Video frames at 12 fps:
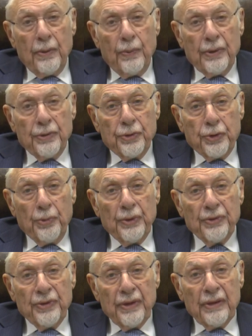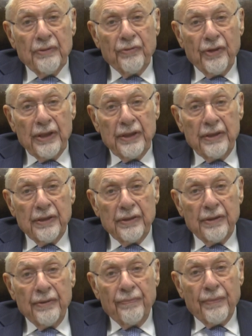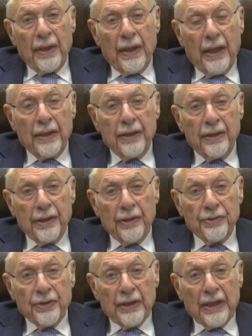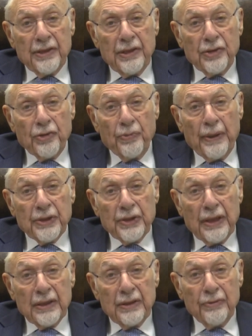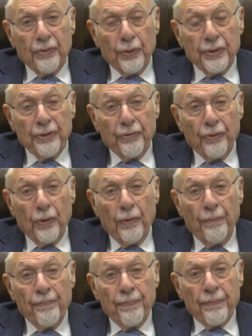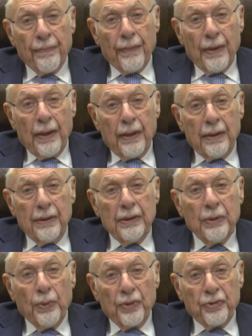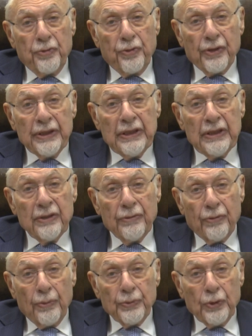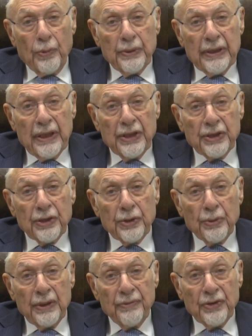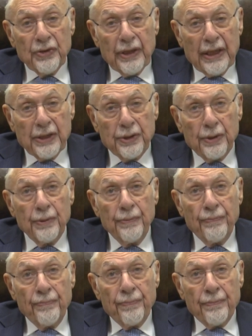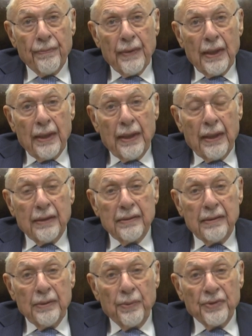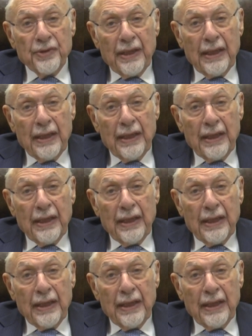when the Germans invaded Hungary on the 19th of March 1944, he was freed from the obligation to live in the ghetto and he was